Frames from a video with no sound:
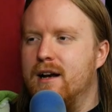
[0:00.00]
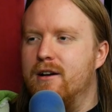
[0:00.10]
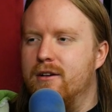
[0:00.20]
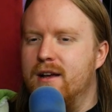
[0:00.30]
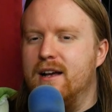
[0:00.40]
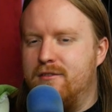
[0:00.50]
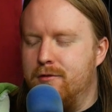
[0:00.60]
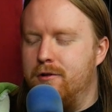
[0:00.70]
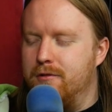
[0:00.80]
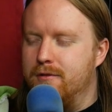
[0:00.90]
I don't know. Yeah, it's
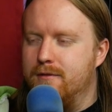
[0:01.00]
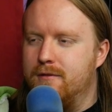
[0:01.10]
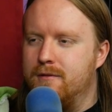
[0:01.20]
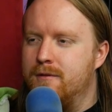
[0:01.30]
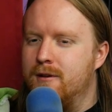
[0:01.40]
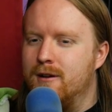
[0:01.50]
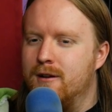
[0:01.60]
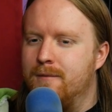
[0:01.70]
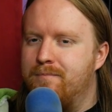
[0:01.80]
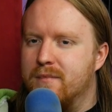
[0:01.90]
rude.
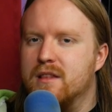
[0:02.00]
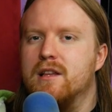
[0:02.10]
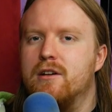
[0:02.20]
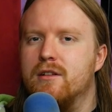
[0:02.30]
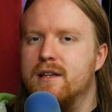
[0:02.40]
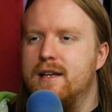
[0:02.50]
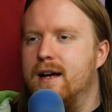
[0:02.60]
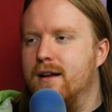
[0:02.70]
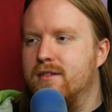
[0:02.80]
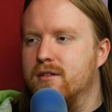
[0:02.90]
Damn. Literally,
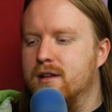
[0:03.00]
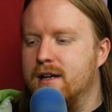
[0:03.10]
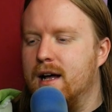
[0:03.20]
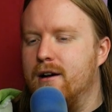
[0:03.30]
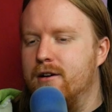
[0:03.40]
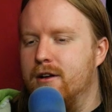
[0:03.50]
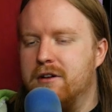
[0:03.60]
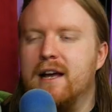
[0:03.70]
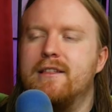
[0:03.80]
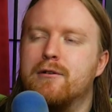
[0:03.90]
yeah. So like I don't know.
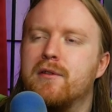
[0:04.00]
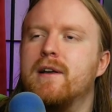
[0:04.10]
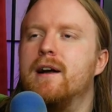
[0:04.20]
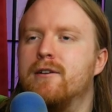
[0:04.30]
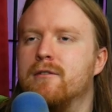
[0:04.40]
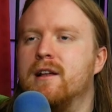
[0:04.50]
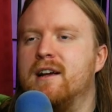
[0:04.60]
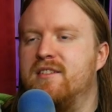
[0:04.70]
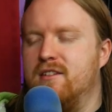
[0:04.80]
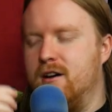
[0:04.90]
Yeah, the only thing I don't
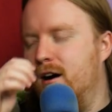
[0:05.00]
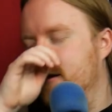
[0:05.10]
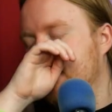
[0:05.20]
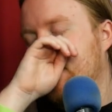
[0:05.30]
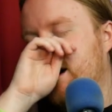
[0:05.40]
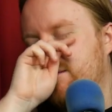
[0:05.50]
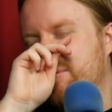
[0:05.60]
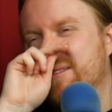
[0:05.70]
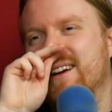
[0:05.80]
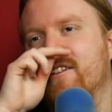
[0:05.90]
like is the coddling
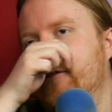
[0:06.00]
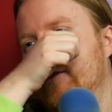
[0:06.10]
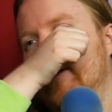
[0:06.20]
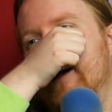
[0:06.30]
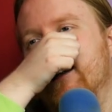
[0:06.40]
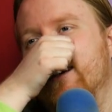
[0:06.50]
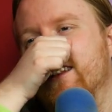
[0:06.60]
comment, but other than that,